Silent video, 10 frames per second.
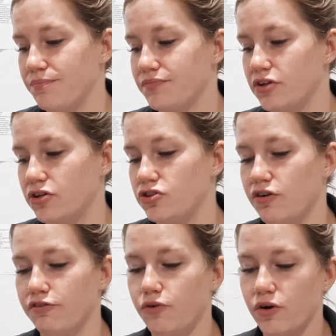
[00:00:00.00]
you can do
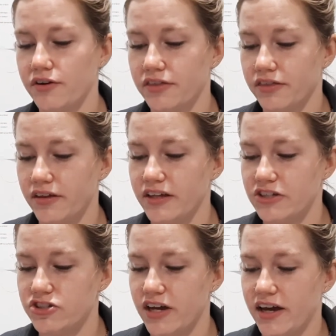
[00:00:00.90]
1/4
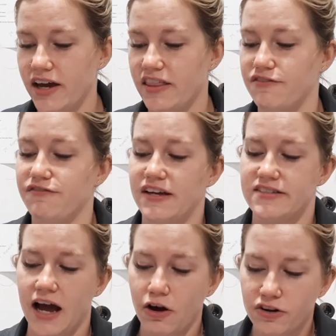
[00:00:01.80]
each day and then phase
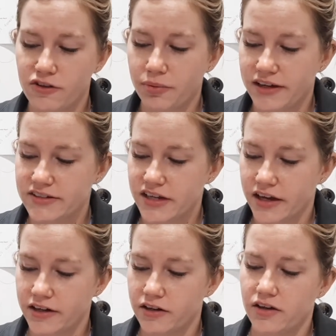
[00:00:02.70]
out of the bland
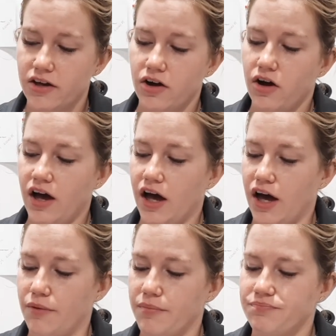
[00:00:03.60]
diet,
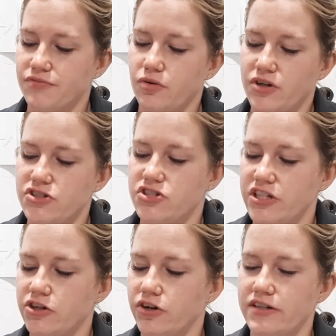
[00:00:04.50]
which is
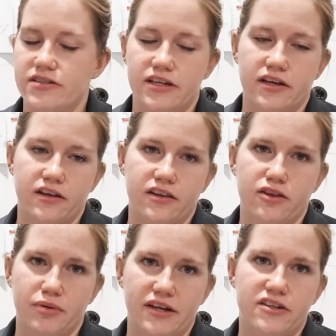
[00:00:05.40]
decreasing the
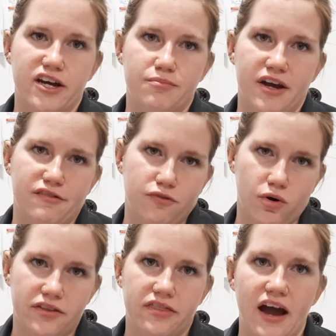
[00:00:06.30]
bland diet by 1/4
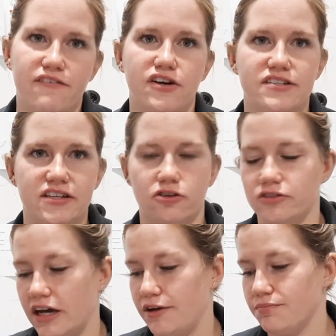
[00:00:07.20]
every single
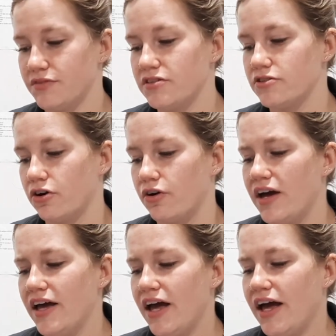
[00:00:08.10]
time. So
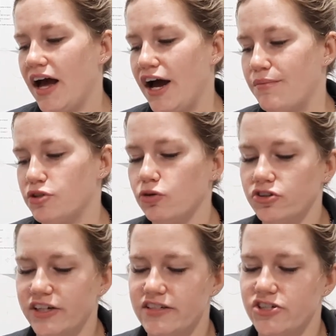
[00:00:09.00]
total
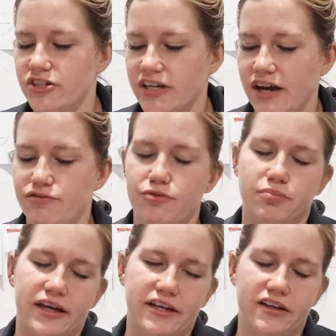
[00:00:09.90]
transition time from
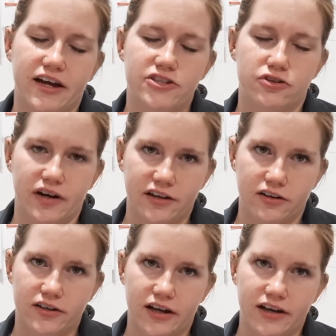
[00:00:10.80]
bland diet to
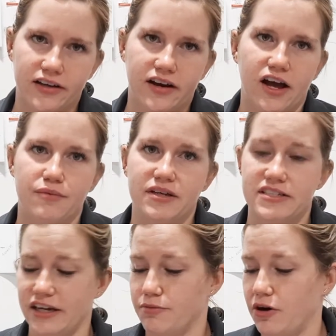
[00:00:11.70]
regular diet can
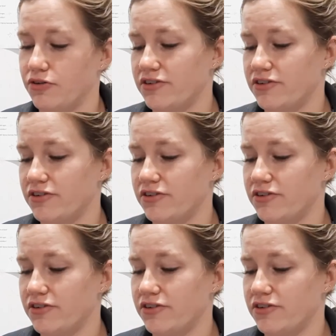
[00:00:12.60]
take about